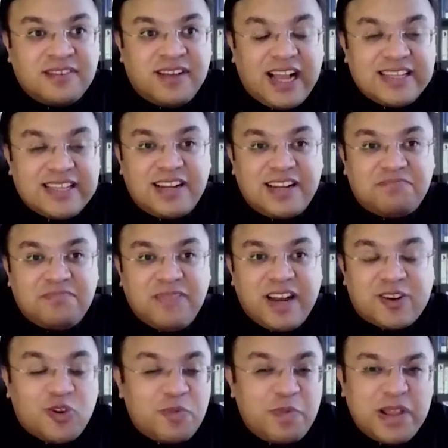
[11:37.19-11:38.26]
I said,
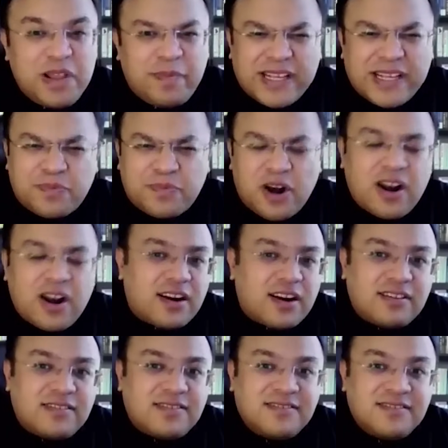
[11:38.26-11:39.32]
it could be the best product.
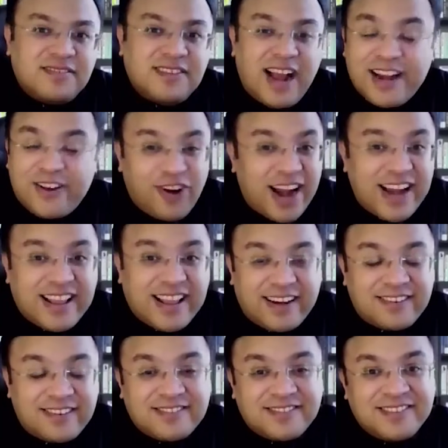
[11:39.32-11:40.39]
I tried that.
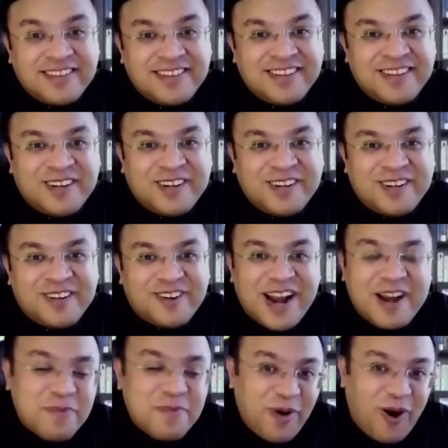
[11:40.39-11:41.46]

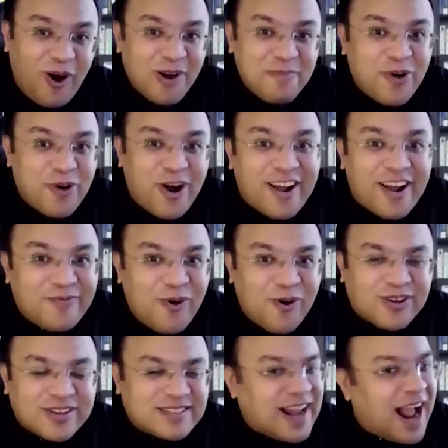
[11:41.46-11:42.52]
Right? We were all product
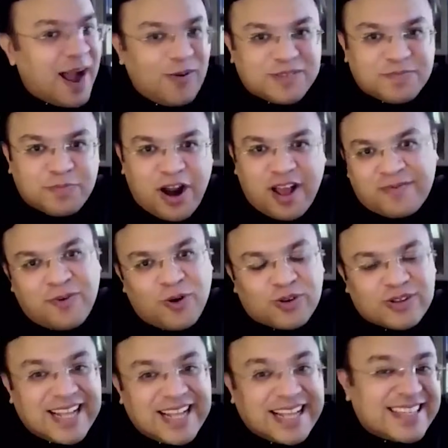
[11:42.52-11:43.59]
focused. I was product
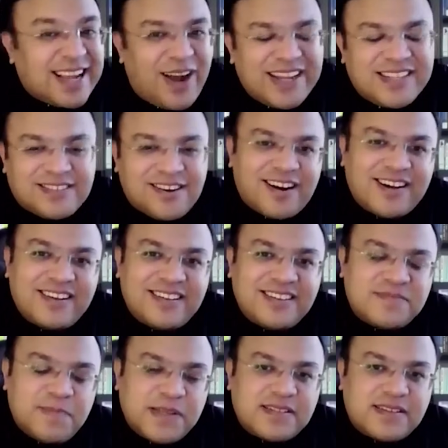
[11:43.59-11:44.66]
focused. That's how I started in this
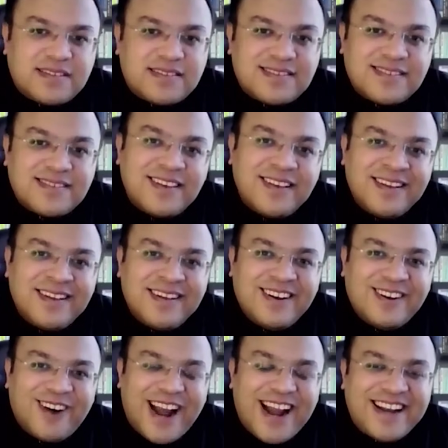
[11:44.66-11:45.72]
business.
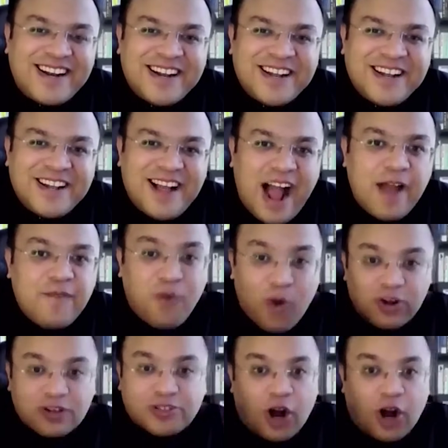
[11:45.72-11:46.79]
Right? I
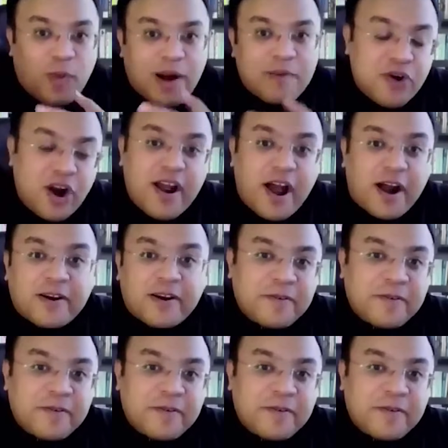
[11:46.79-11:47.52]
focused on one product.